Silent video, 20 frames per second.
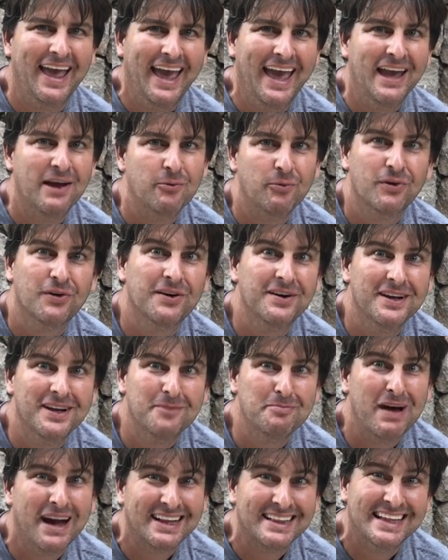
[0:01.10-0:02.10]
hey, we're
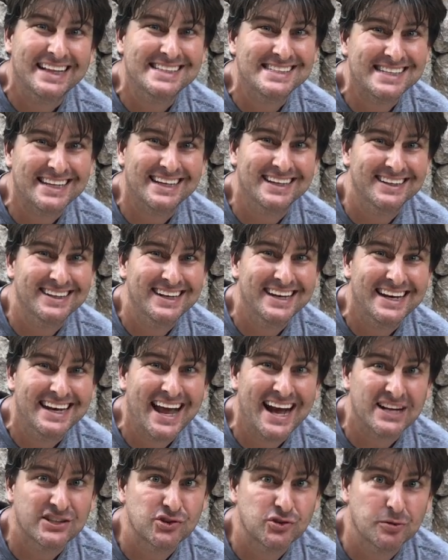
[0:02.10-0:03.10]
in Paklenica
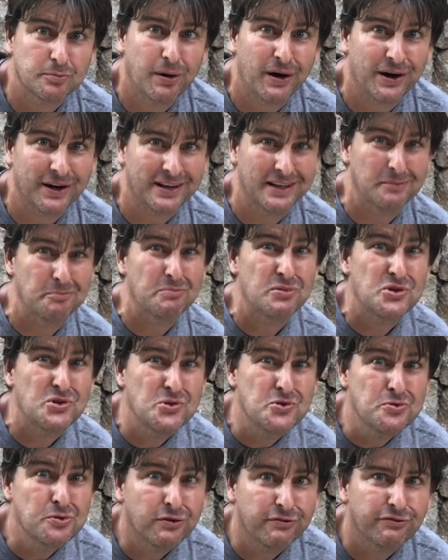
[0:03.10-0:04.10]
National Park in
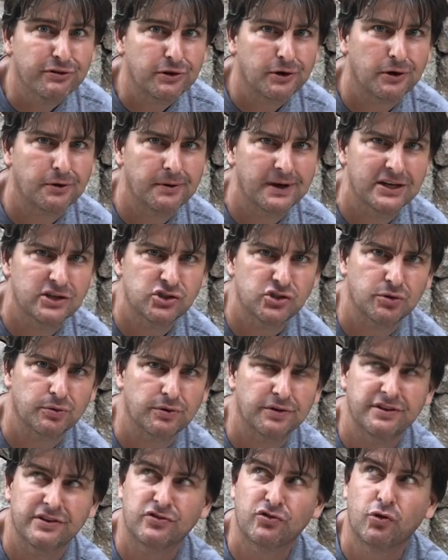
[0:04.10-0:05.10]
beautiful Croatia.
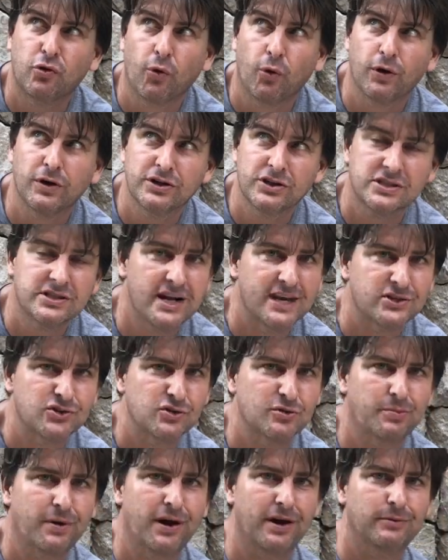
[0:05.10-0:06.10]
We're in this gorgeous
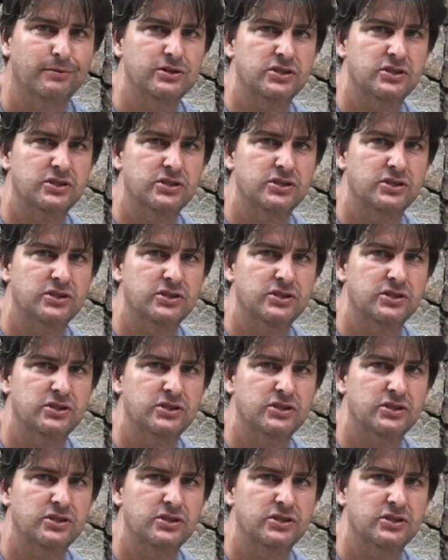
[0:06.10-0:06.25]
national park.